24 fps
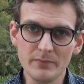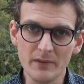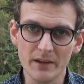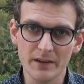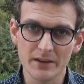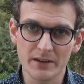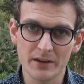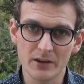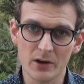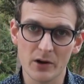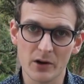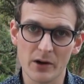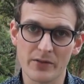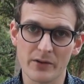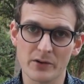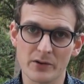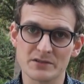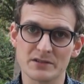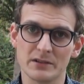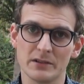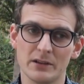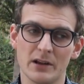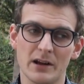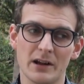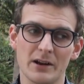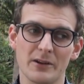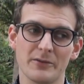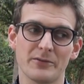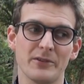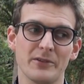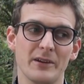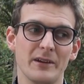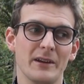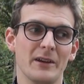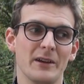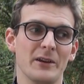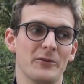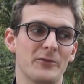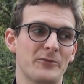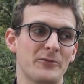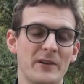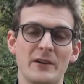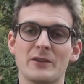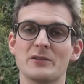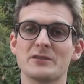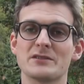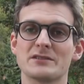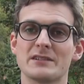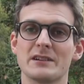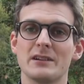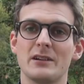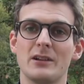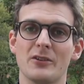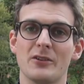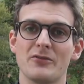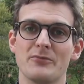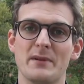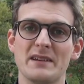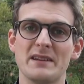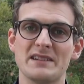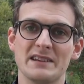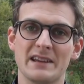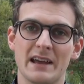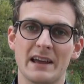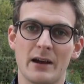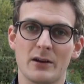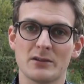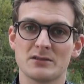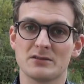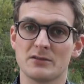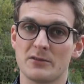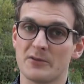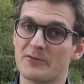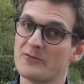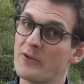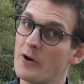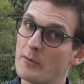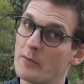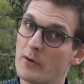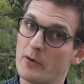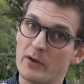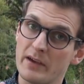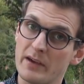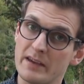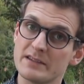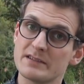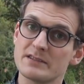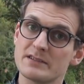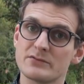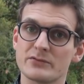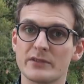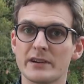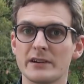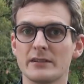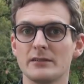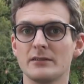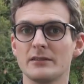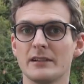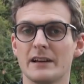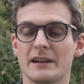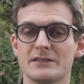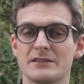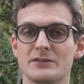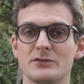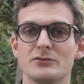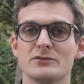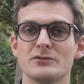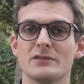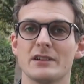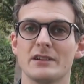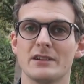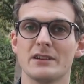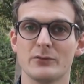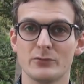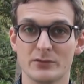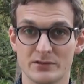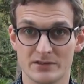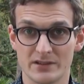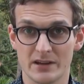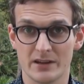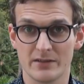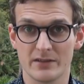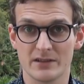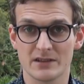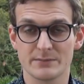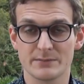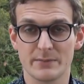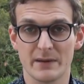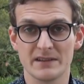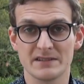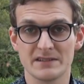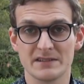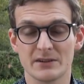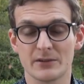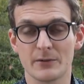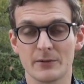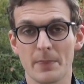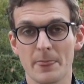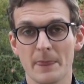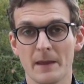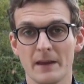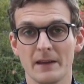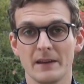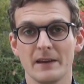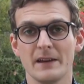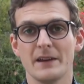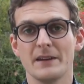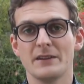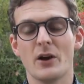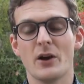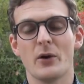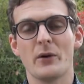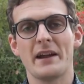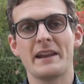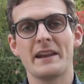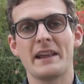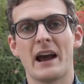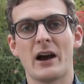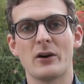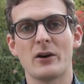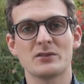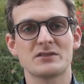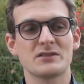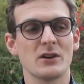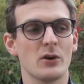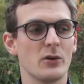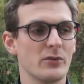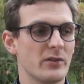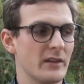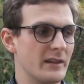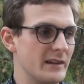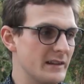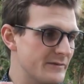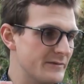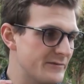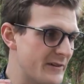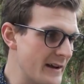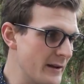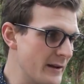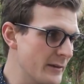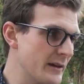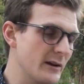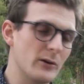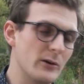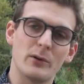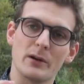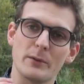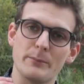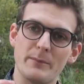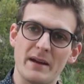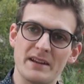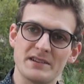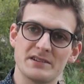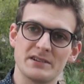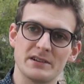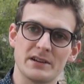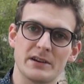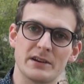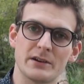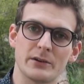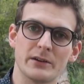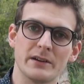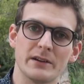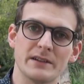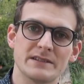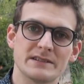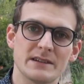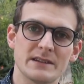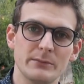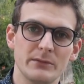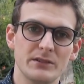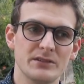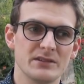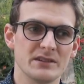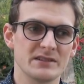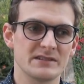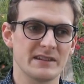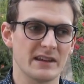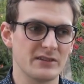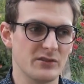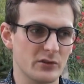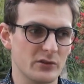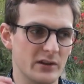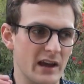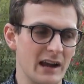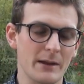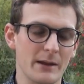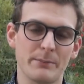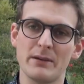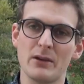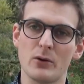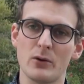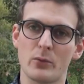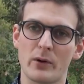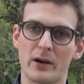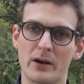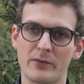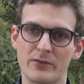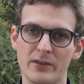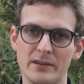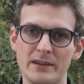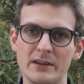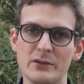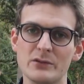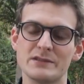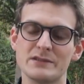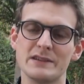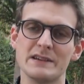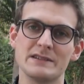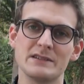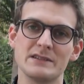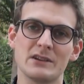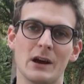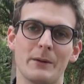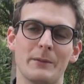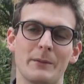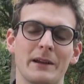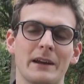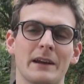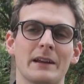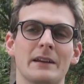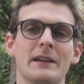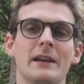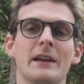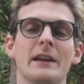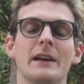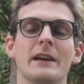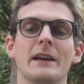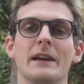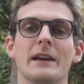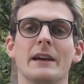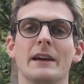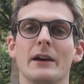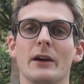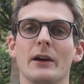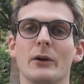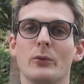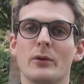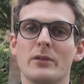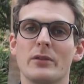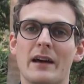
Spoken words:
And there's a lot of fear still of missing out, so the FOMO is real, as we say in this space here. No, anyhow, so the final thing I want to mention here is simply just that you got to be aware of the new season coming in with